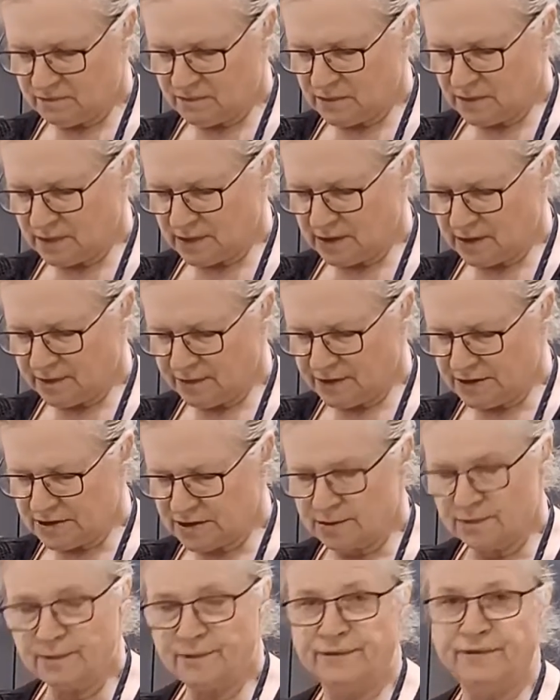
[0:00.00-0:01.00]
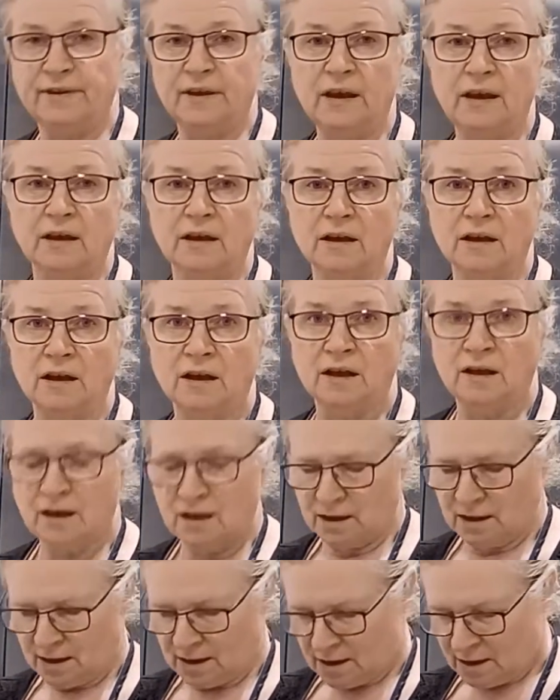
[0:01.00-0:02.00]
well, this whole thing.
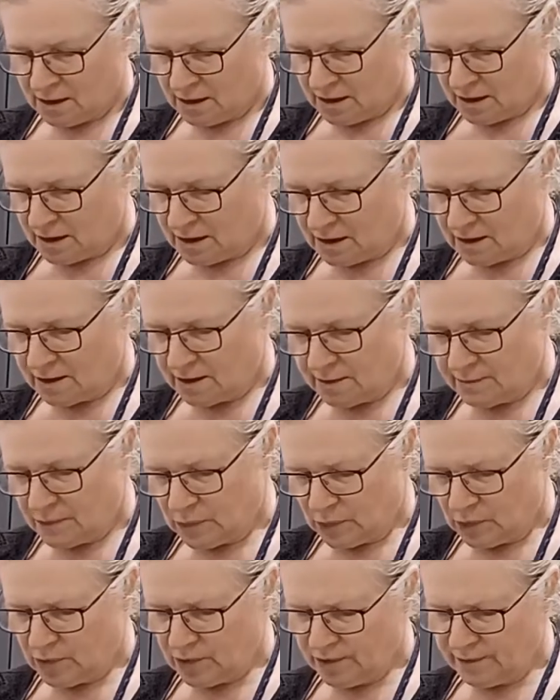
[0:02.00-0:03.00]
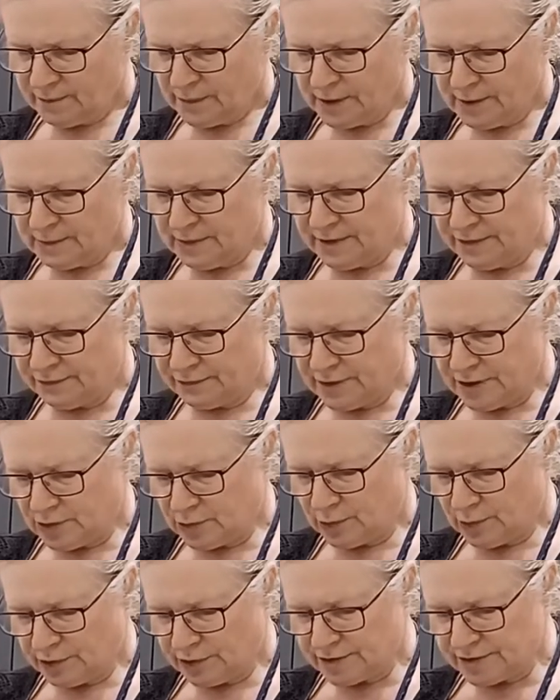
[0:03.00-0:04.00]
or maybe
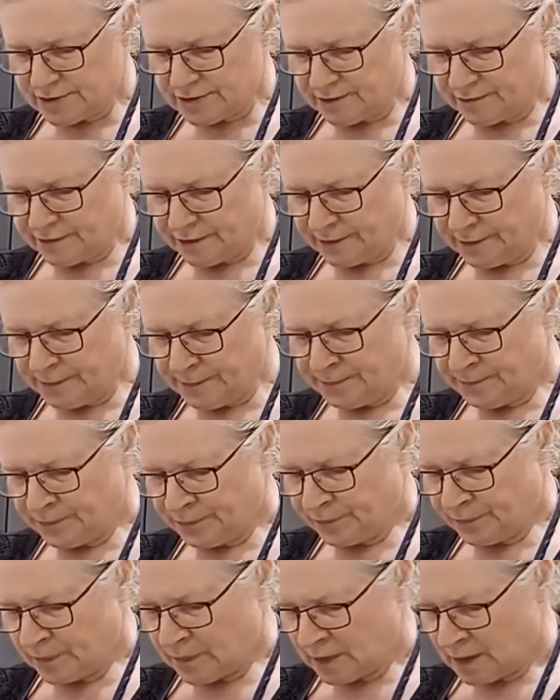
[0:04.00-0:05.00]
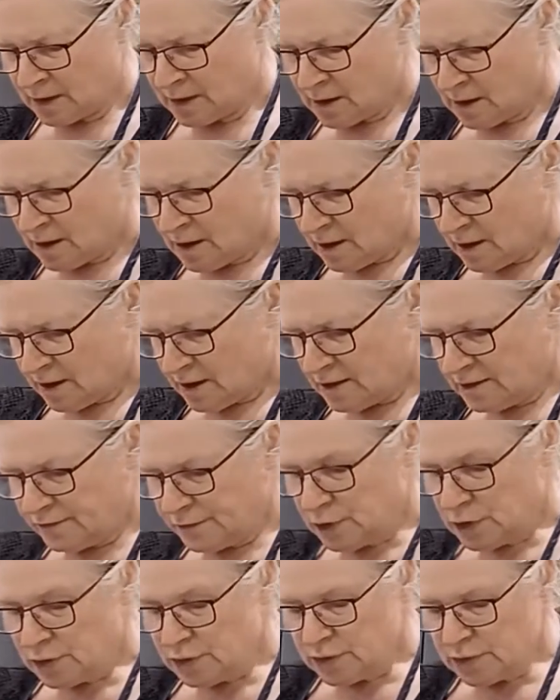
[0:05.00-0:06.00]
3/4 of it. If
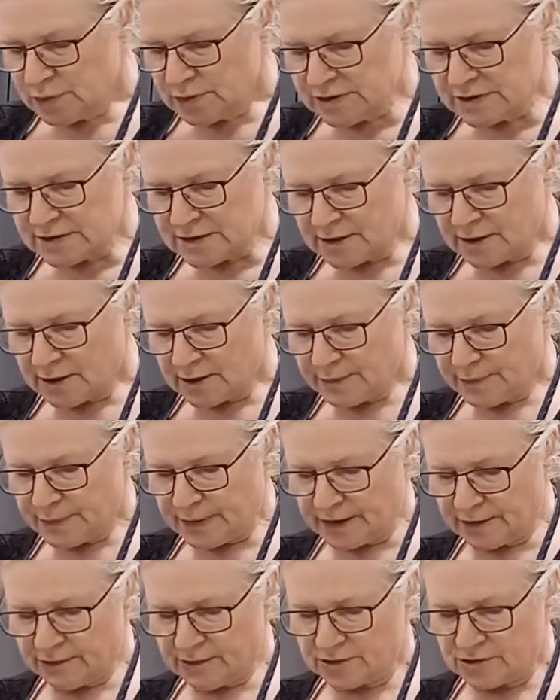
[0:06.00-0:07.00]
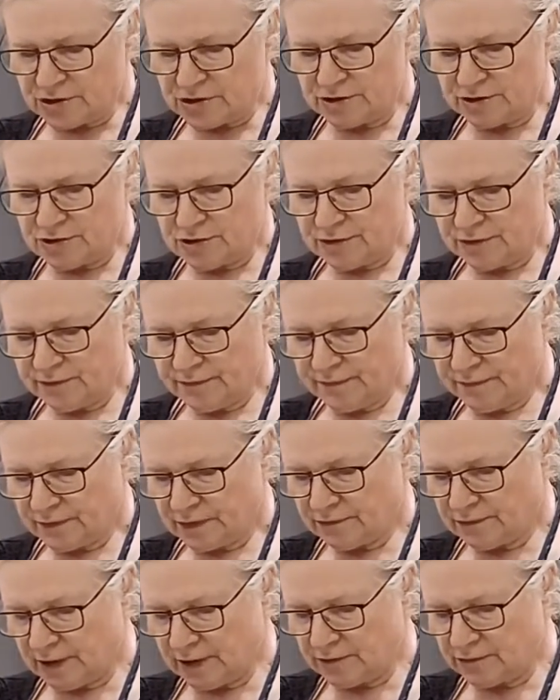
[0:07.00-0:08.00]
you use powdered ginger,
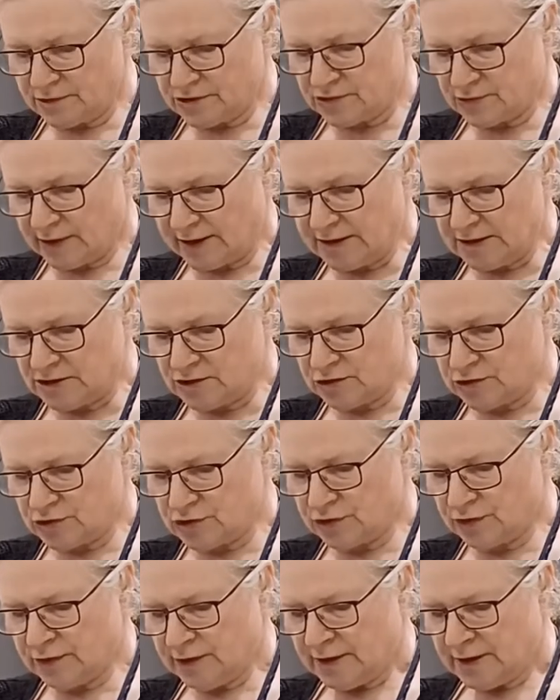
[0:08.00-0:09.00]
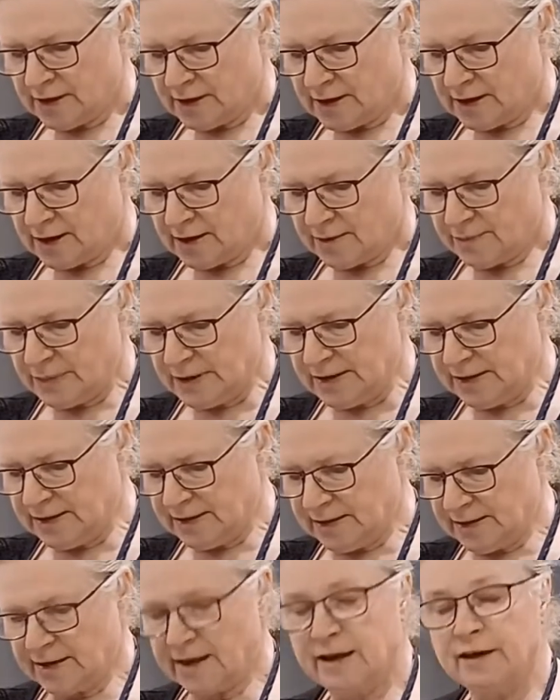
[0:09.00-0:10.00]
ground dried ginger, be a
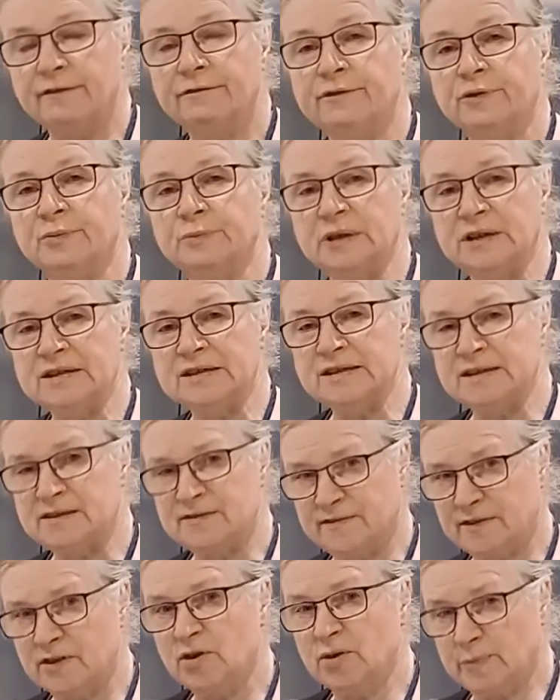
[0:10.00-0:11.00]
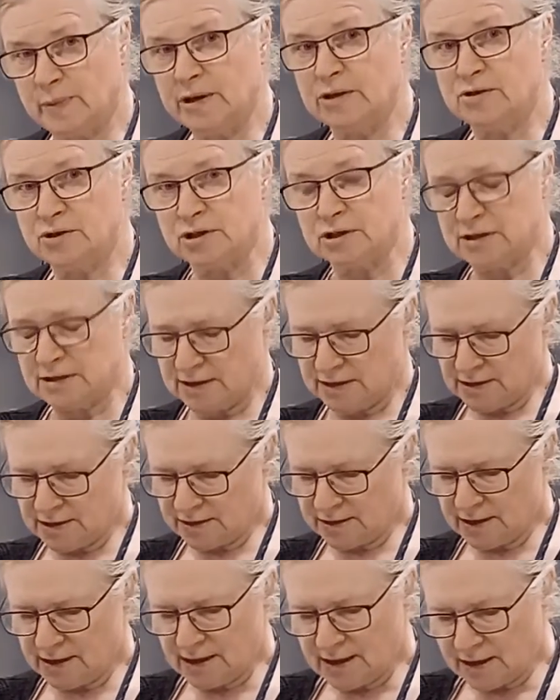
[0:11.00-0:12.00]
little careful because it's very pungent and
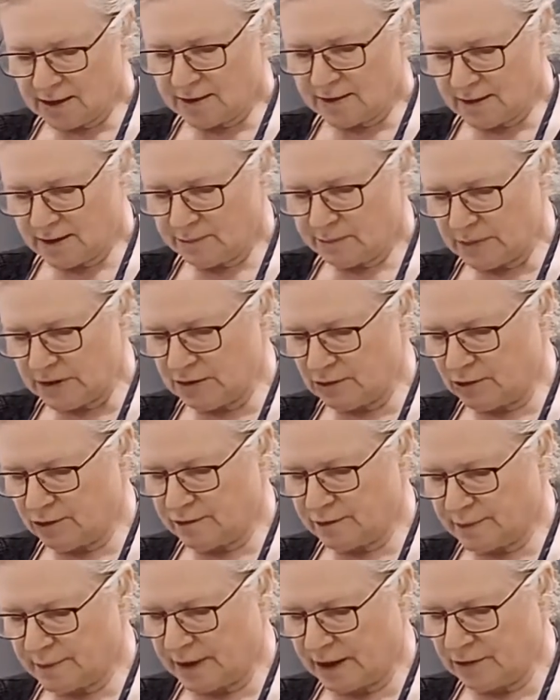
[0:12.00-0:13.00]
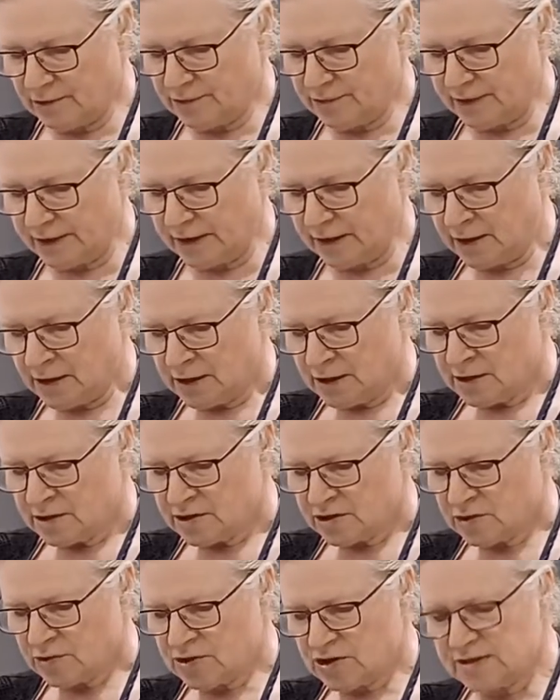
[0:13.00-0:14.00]
it can be overpowering.
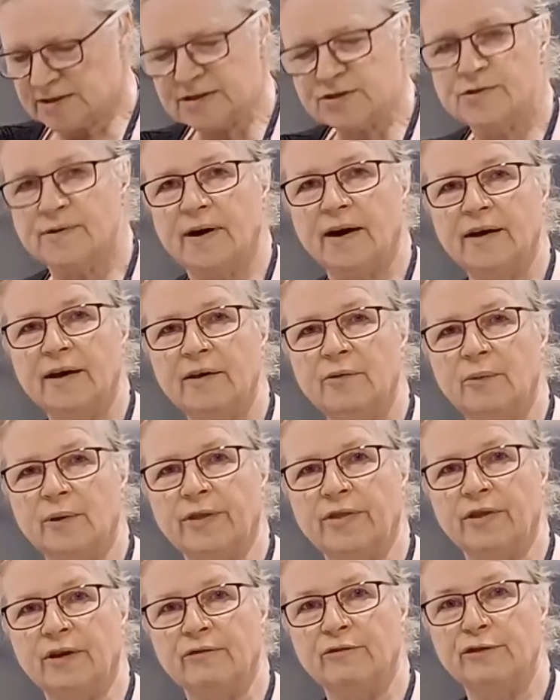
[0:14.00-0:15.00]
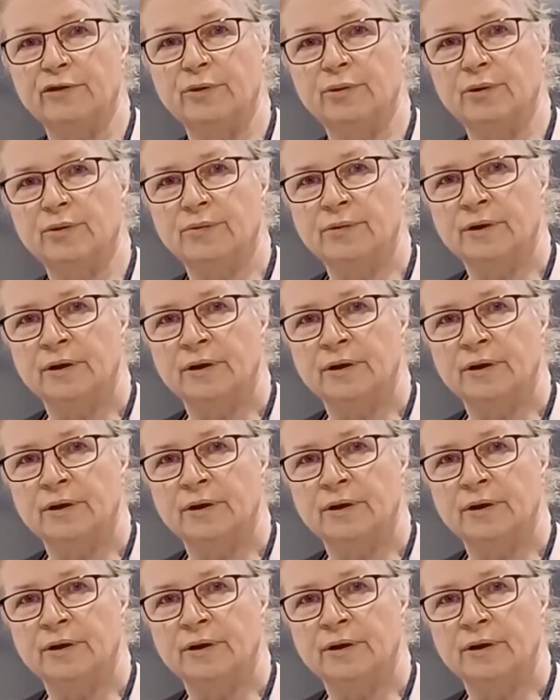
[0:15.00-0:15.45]
So just try with a few